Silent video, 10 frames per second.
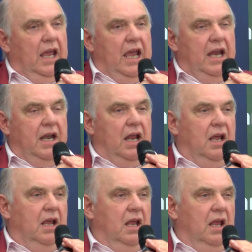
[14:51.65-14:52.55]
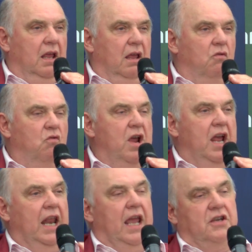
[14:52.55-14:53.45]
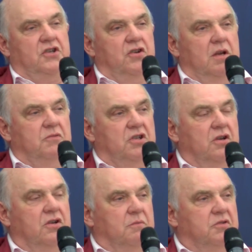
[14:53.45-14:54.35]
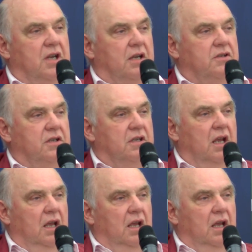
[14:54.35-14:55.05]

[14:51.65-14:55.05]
in really extreme circumstances.